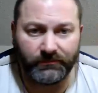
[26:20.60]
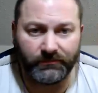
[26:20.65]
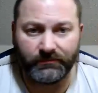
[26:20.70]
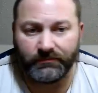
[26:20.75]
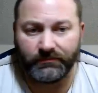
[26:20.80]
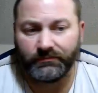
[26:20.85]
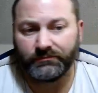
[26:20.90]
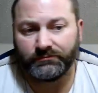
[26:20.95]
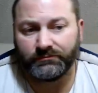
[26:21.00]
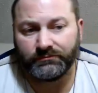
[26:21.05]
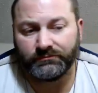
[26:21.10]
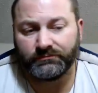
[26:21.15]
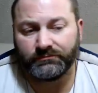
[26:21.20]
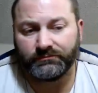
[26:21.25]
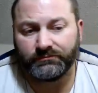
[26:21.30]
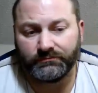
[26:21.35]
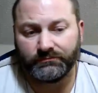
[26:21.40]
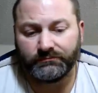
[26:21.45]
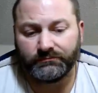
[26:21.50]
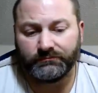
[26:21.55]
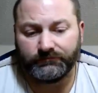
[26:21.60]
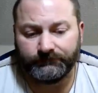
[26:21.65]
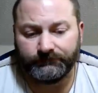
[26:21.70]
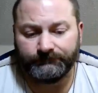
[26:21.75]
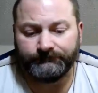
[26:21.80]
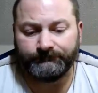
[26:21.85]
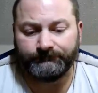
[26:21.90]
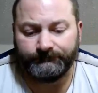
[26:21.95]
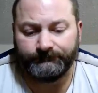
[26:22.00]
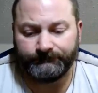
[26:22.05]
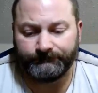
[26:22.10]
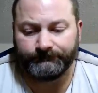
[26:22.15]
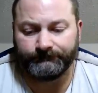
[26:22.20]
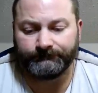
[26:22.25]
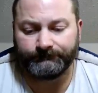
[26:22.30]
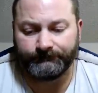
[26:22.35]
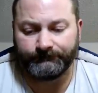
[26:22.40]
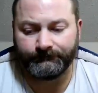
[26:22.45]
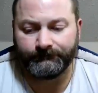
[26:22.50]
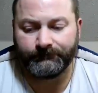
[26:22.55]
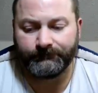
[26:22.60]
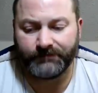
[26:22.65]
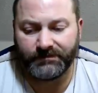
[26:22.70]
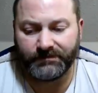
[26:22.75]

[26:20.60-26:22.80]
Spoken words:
(silence)